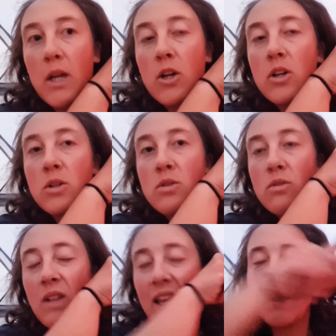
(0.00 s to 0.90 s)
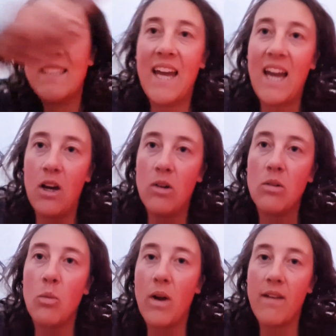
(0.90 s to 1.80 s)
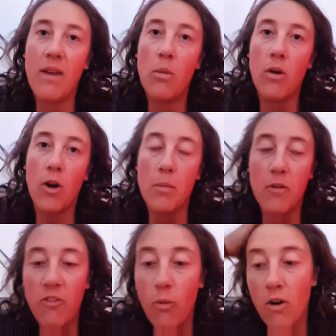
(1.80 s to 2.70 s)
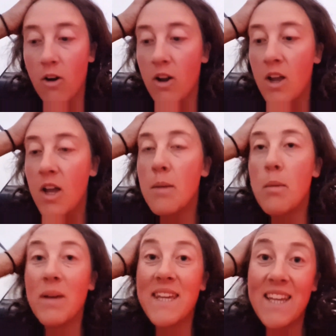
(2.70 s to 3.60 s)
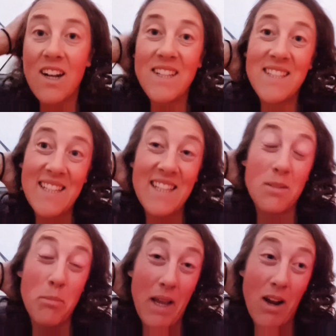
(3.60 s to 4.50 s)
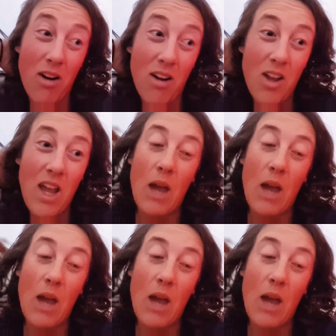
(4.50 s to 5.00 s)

bikers like down where they were before, but we cannot see this bear.